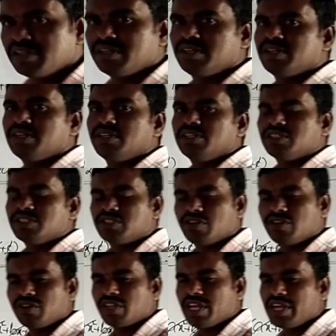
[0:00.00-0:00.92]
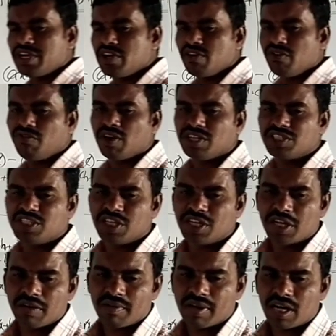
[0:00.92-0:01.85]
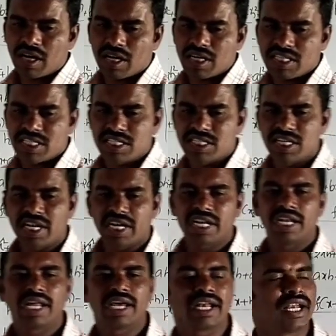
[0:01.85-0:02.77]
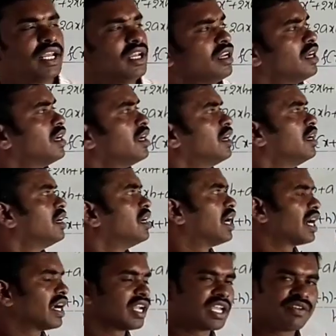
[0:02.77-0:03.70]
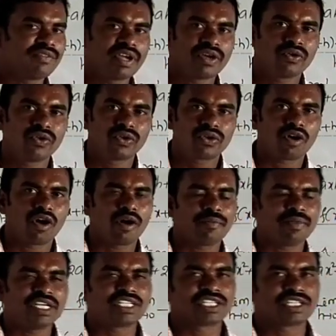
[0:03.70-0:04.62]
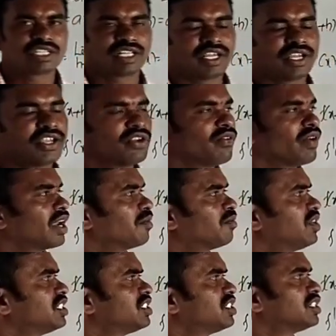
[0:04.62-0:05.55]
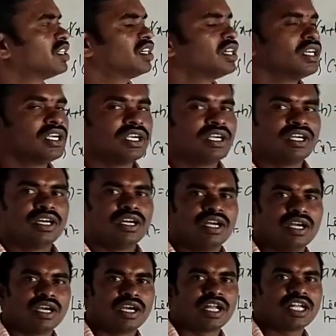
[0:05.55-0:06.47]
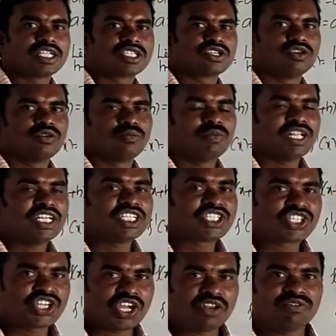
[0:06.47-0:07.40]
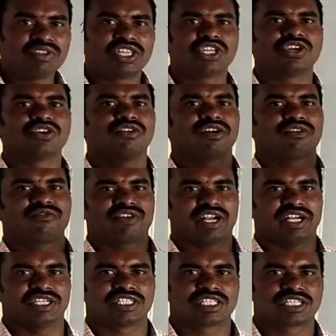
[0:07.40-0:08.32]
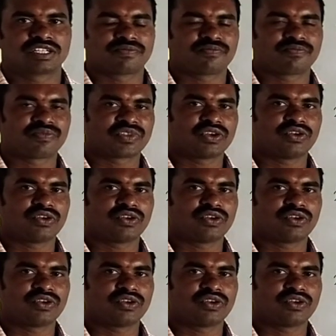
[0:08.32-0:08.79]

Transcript: So thank you for watching our classes regularly and giving good comments. Thank you very much. And also please share with your friends. Okay.